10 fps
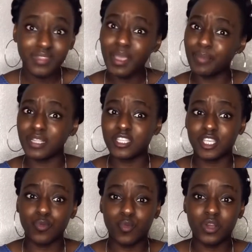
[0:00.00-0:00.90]
But
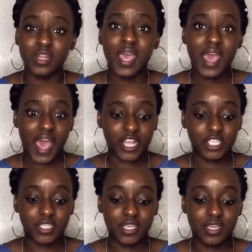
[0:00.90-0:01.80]
someone
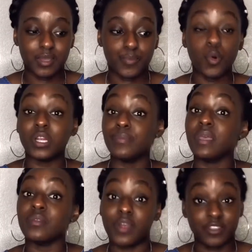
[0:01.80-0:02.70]
actually pointed me in
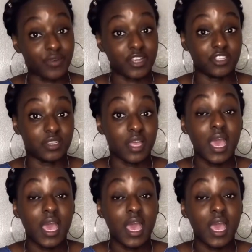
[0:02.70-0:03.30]
the right direction,